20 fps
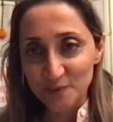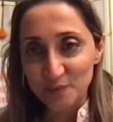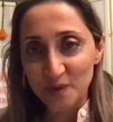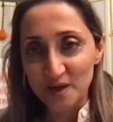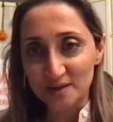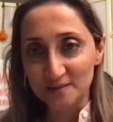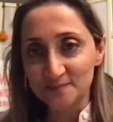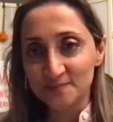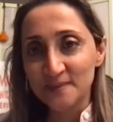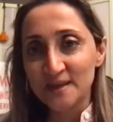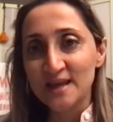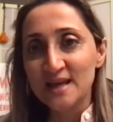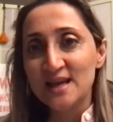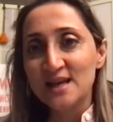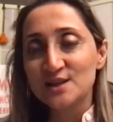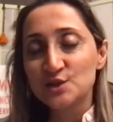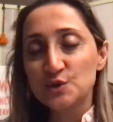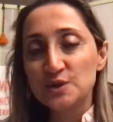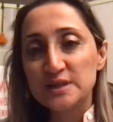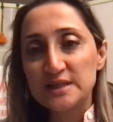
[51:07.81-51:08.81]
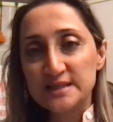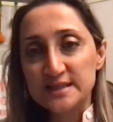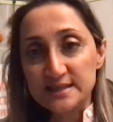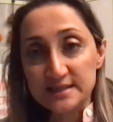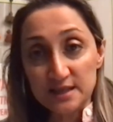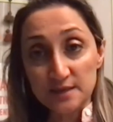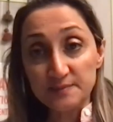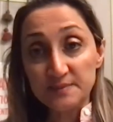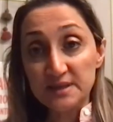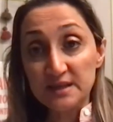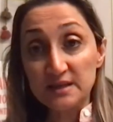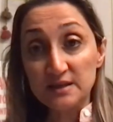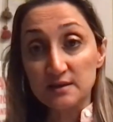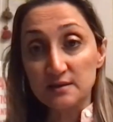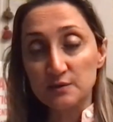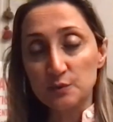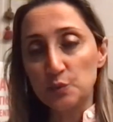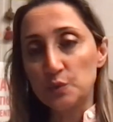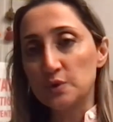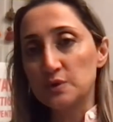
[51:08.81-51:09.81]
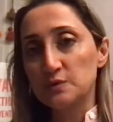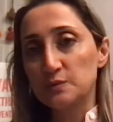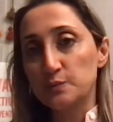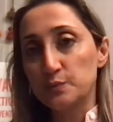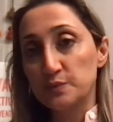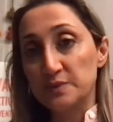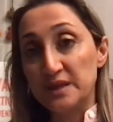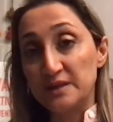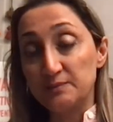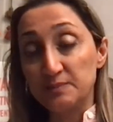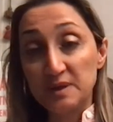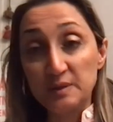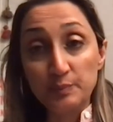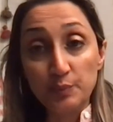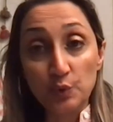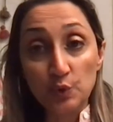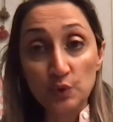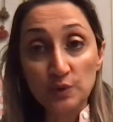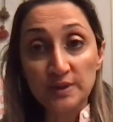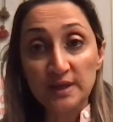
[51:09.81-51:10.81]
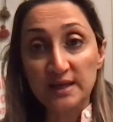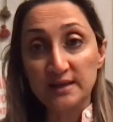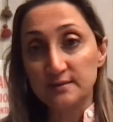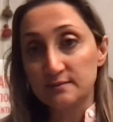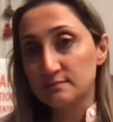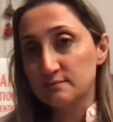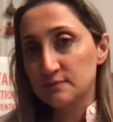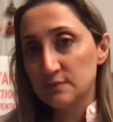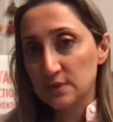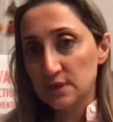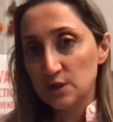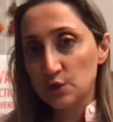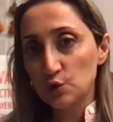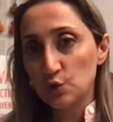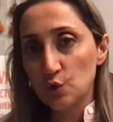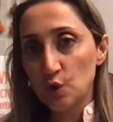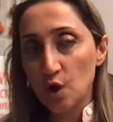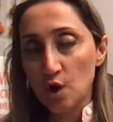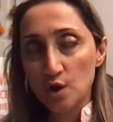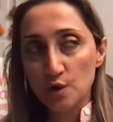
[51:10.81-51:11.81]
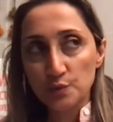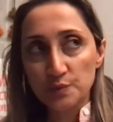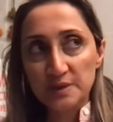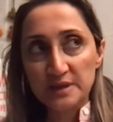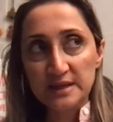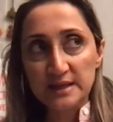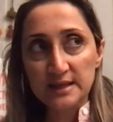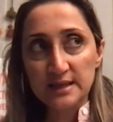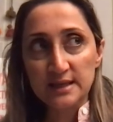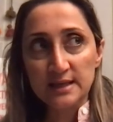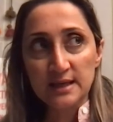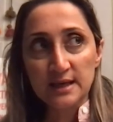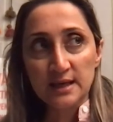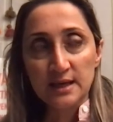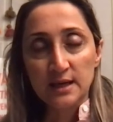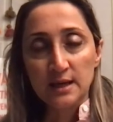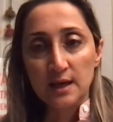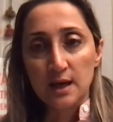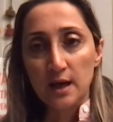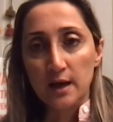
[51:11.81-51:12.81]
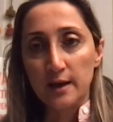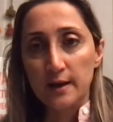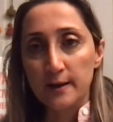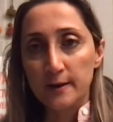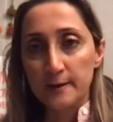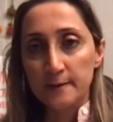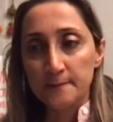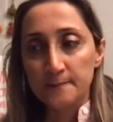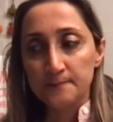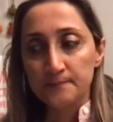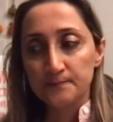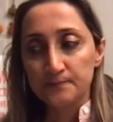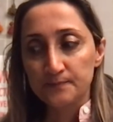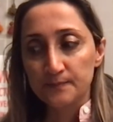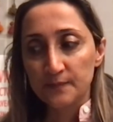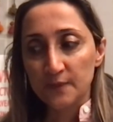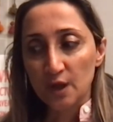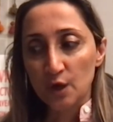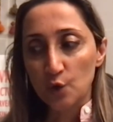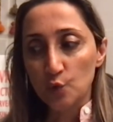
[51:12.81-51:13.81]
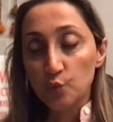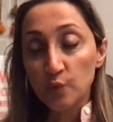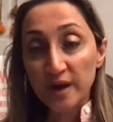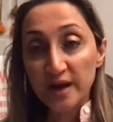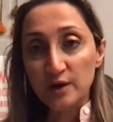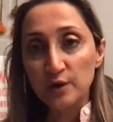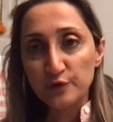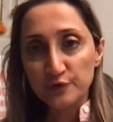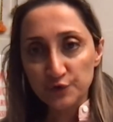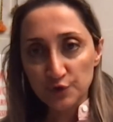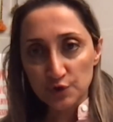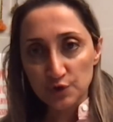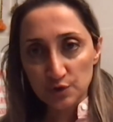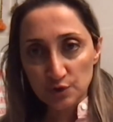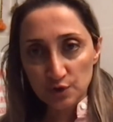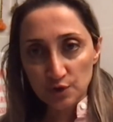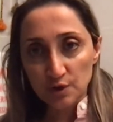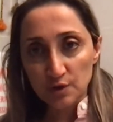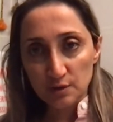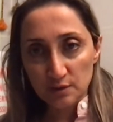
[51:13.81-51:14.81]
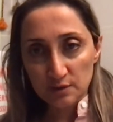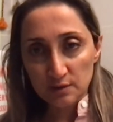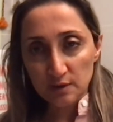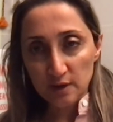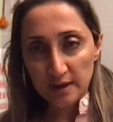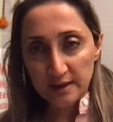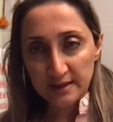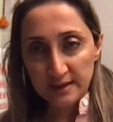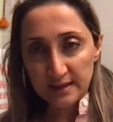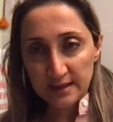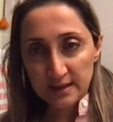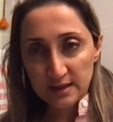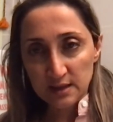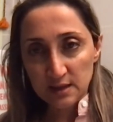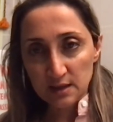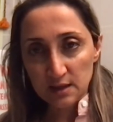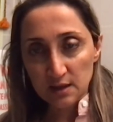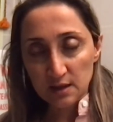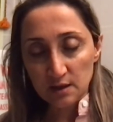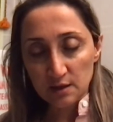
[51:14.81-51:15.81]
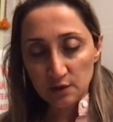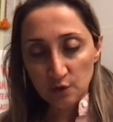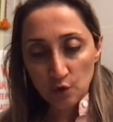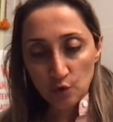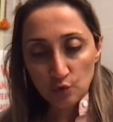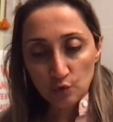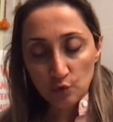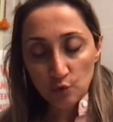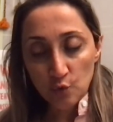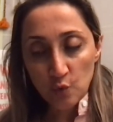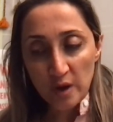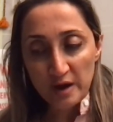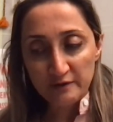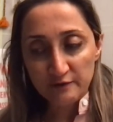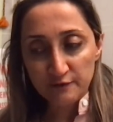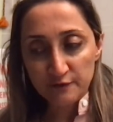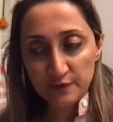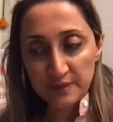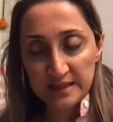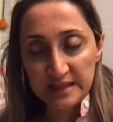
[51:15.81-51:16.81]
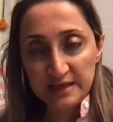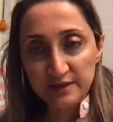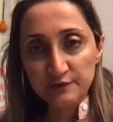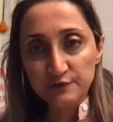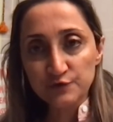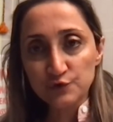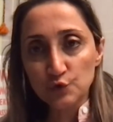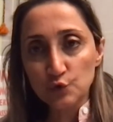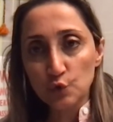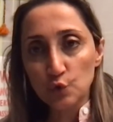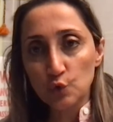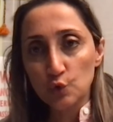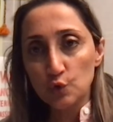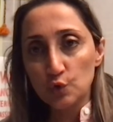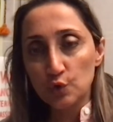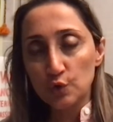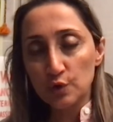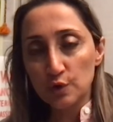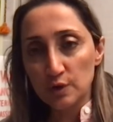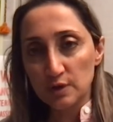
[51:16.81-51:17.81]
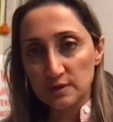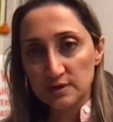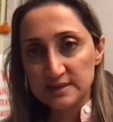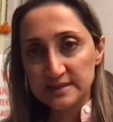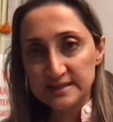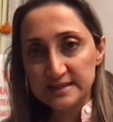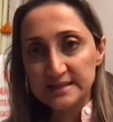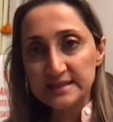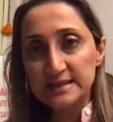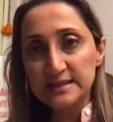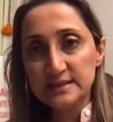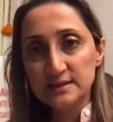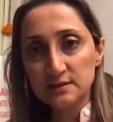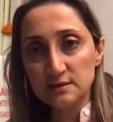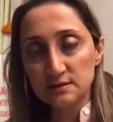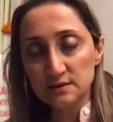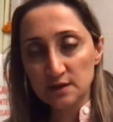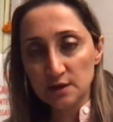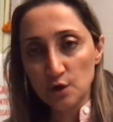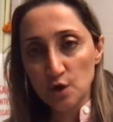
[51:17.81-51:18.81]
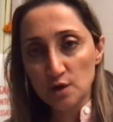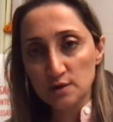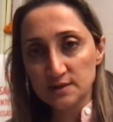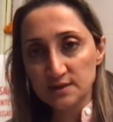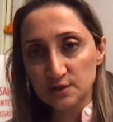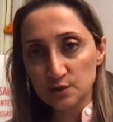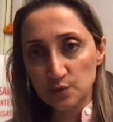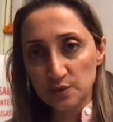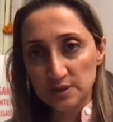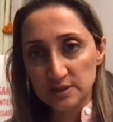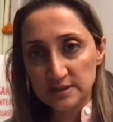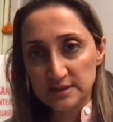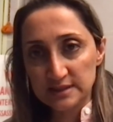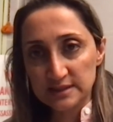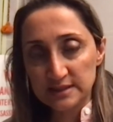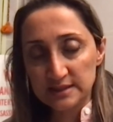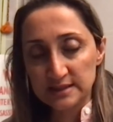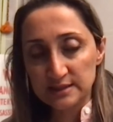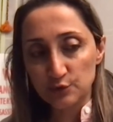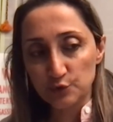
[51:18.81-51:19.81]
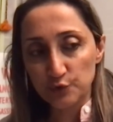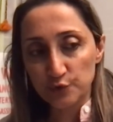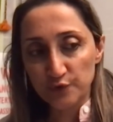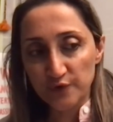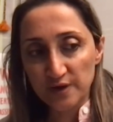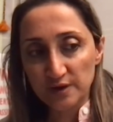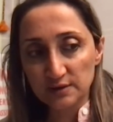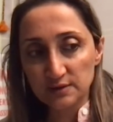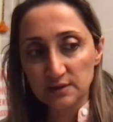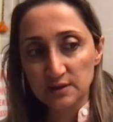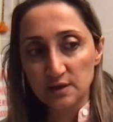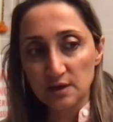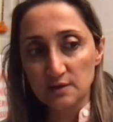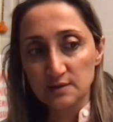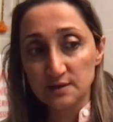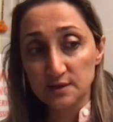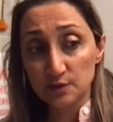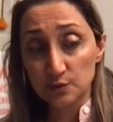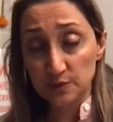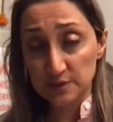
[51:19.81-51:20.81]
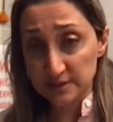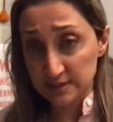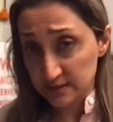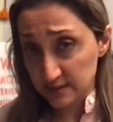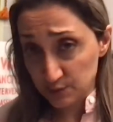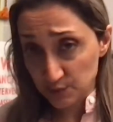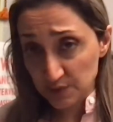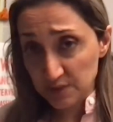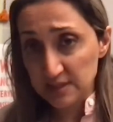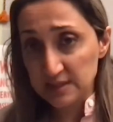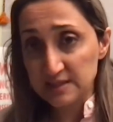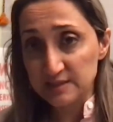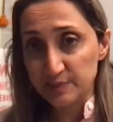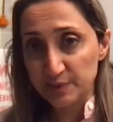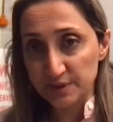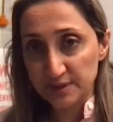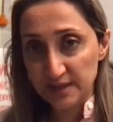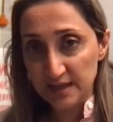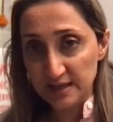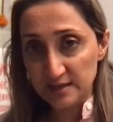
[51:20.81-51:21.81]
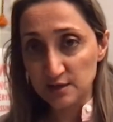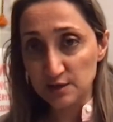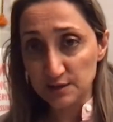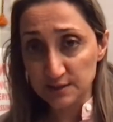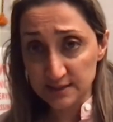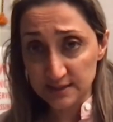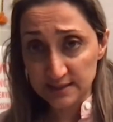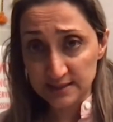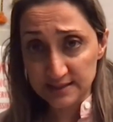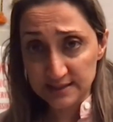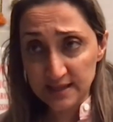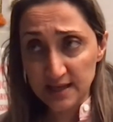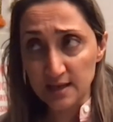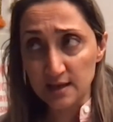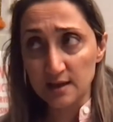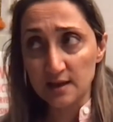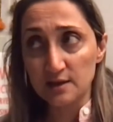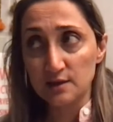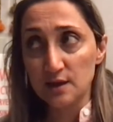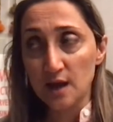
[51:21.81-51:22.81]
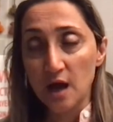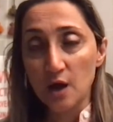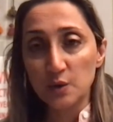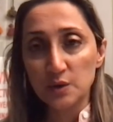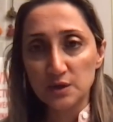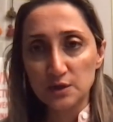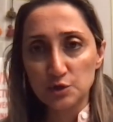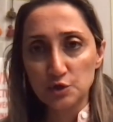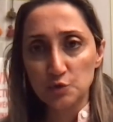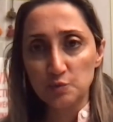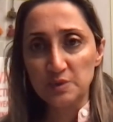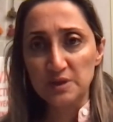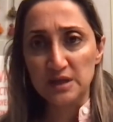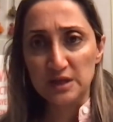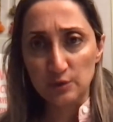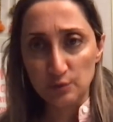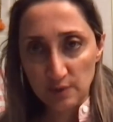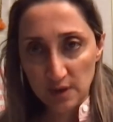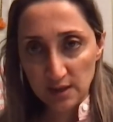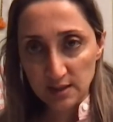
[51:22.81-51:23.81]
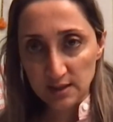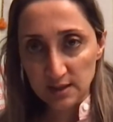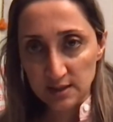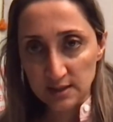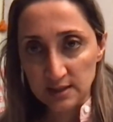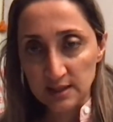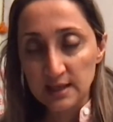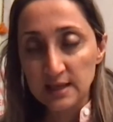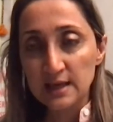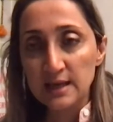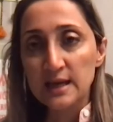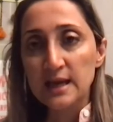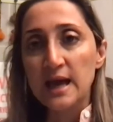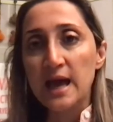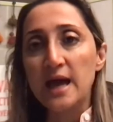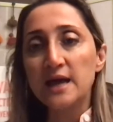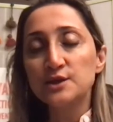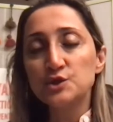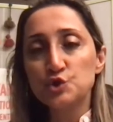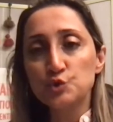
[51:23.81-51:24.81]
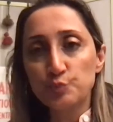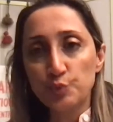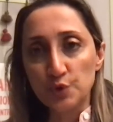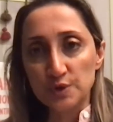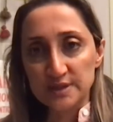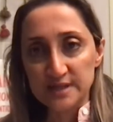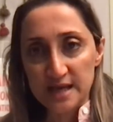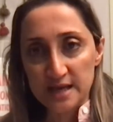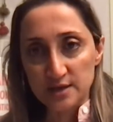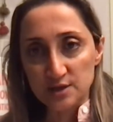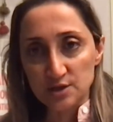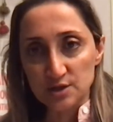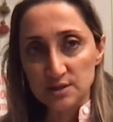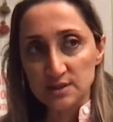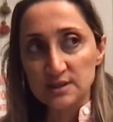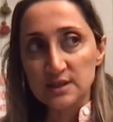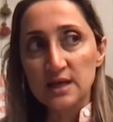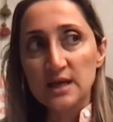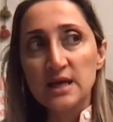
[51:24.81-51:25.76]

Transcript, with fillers: Well, so this is something that people that, you know, are really um, aware of the, the I think, uh, who have lived or seen the consequences or felt the consequences really spontaneously say, can how can you be Iranian and support sanctions?